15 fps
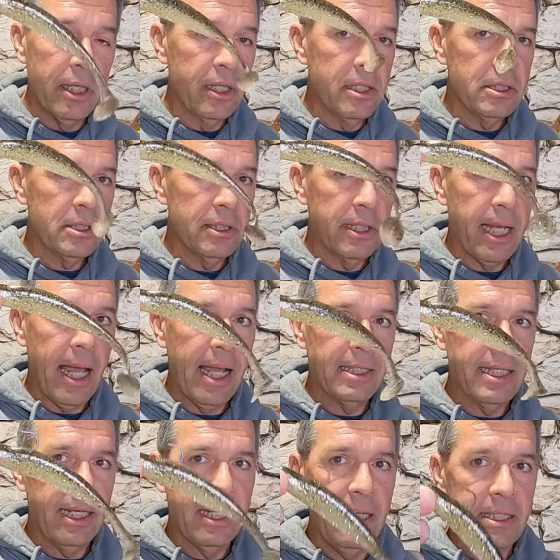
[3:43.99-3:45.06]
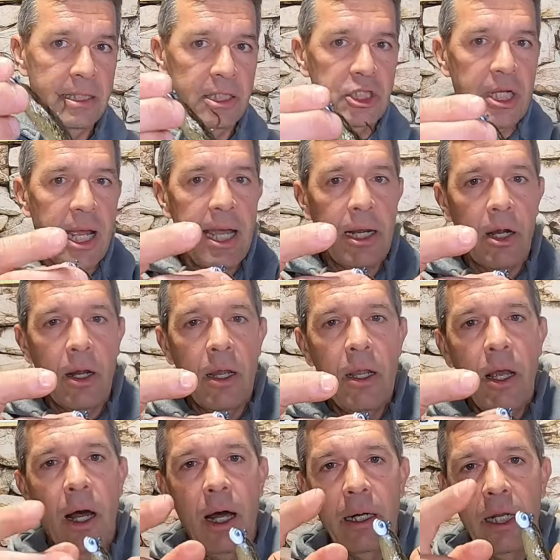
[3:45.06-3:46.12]
Now this is a Kitech Easy Shiner
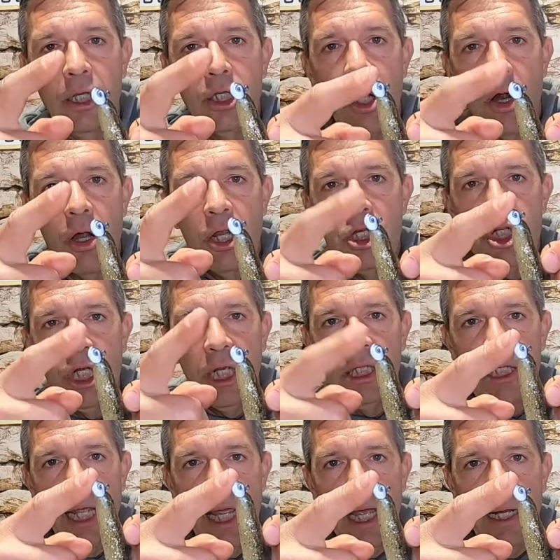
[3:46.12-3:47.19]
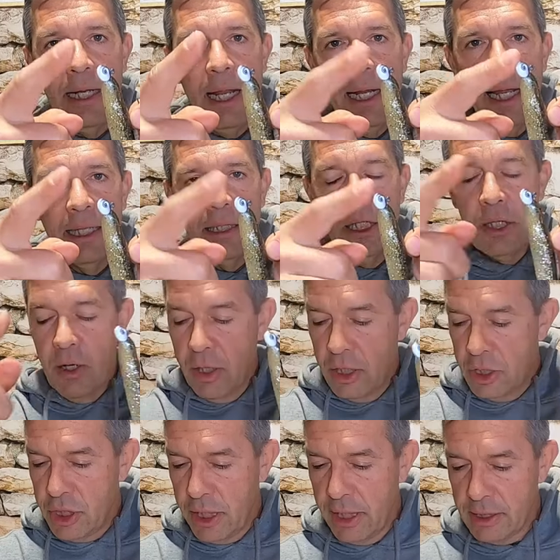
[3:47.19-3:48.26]
on a Dirty Jigs head. I like the Dirty
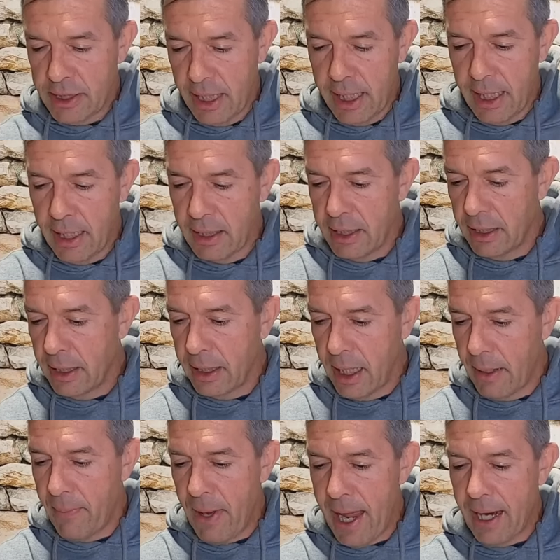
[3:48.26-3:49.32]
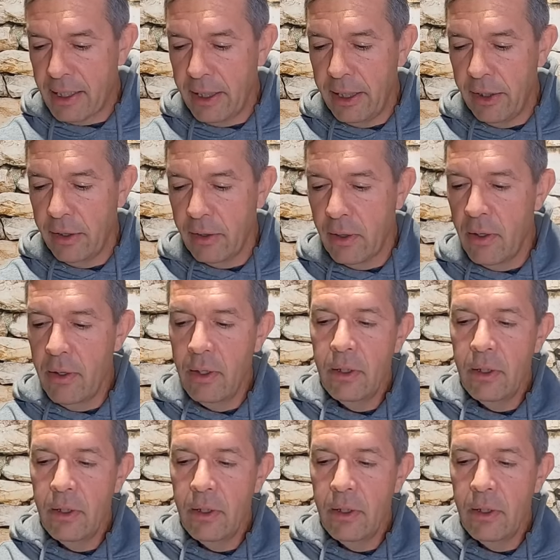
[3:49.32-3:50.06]
Jigs head. I think I got a pack here.